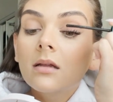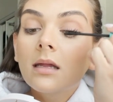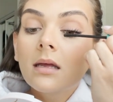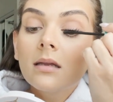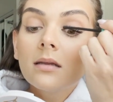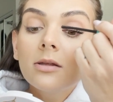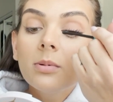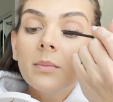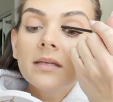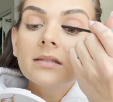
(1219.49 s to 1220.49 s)
Like, until you
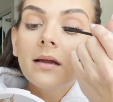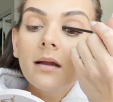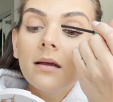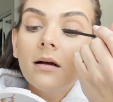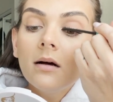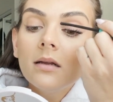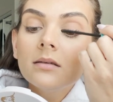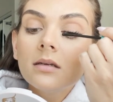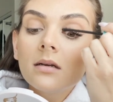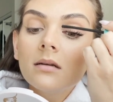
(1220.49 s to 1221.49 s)
put mascara on,
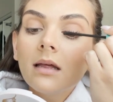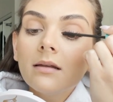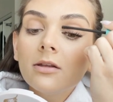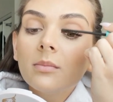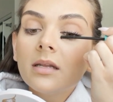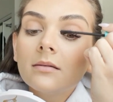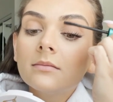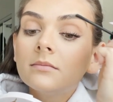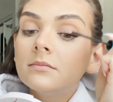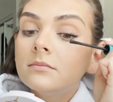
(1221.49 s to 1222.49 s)
you're a dead human,
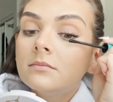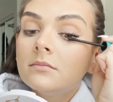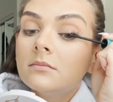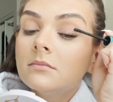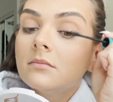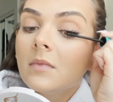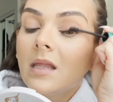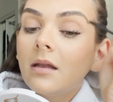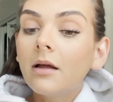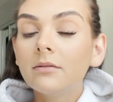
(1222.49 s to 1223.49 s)

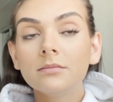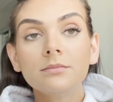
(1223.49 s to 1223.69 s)
you know?